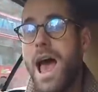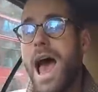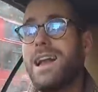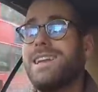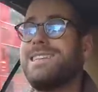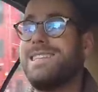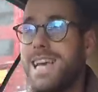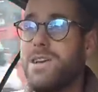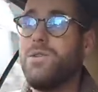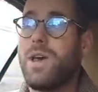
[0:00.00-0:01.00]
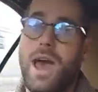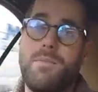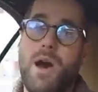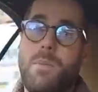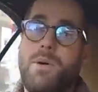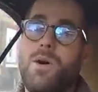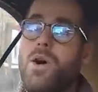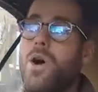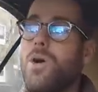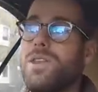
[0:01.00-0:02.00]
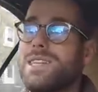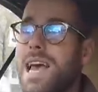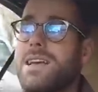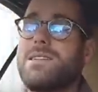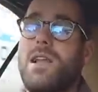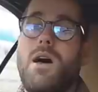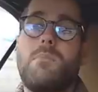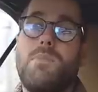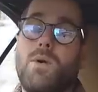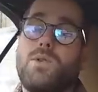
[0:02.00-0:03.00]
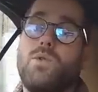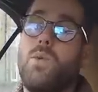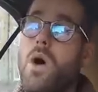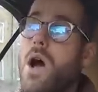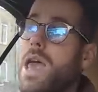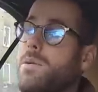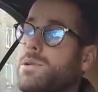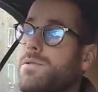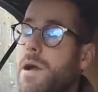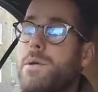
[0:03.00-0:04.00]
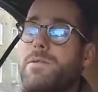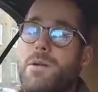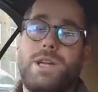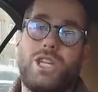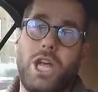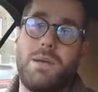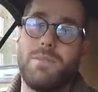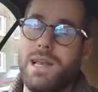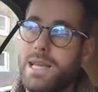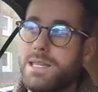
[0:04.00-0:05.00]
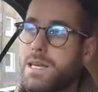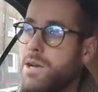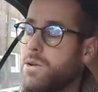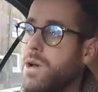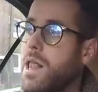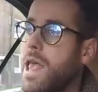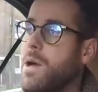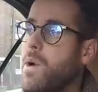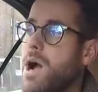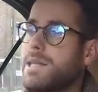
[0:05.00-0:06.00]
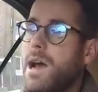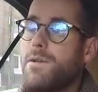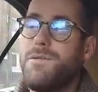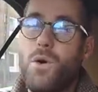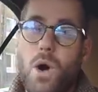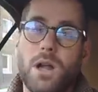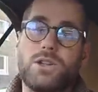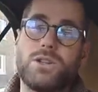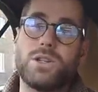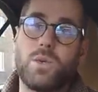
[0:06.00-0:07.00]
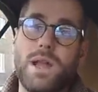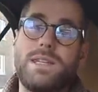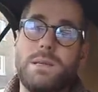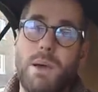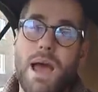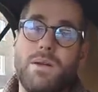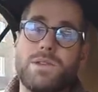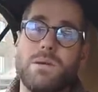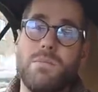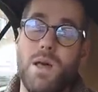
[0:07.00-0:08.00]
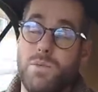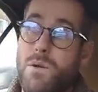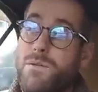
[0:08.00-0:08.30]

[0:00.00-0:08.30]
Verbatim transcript: and a deal came up on the Tesla Model Y. It was a very, very cheap lease deal. It worked out at £420 a month, well,